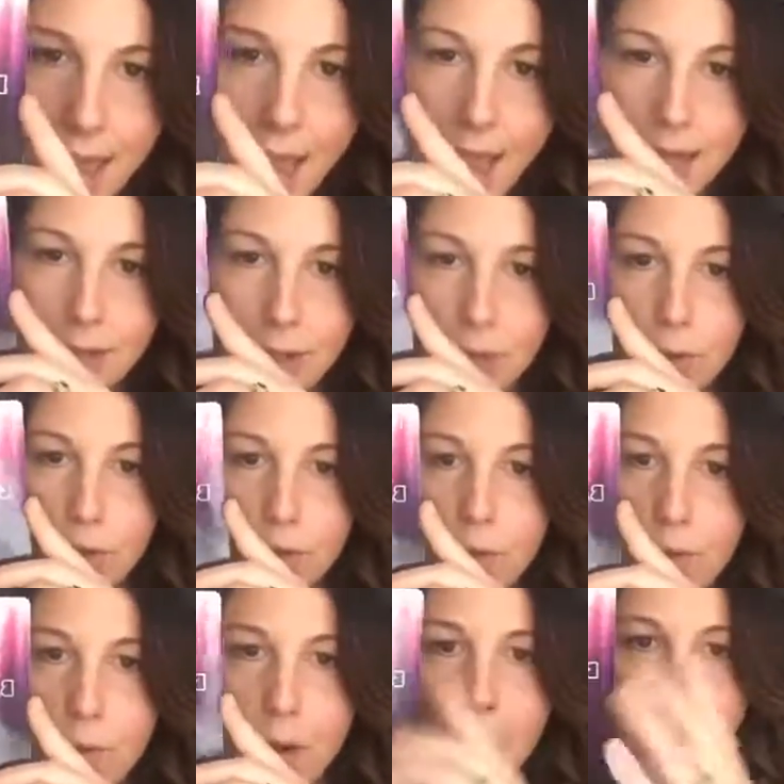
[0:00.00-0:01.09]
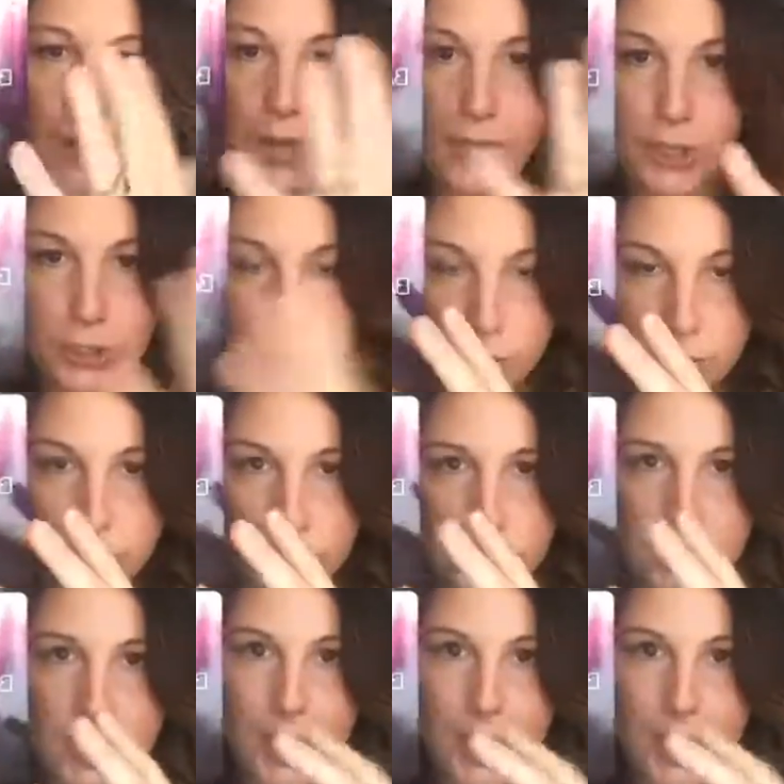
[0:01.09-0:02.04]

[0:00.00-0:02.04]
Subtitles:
and you are in your truth